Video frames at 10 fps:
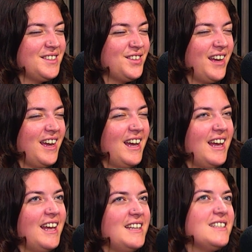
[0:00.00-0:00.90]
great.
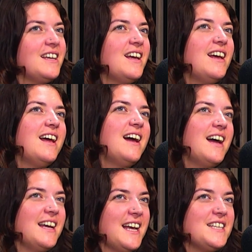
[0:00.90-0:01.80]
And
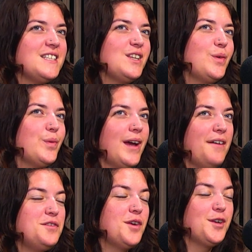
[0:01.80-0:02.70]
I guess, we
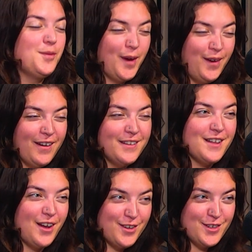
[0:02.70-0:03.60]
have talked about it's
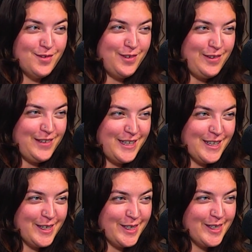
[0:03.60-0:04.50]
150
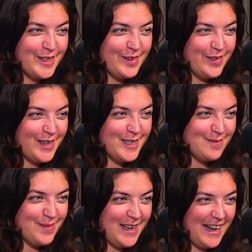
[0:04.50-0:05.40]
years of Innes
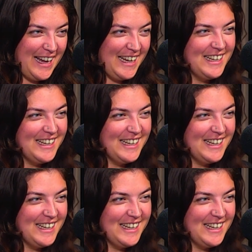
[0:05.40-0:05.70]
Mackay.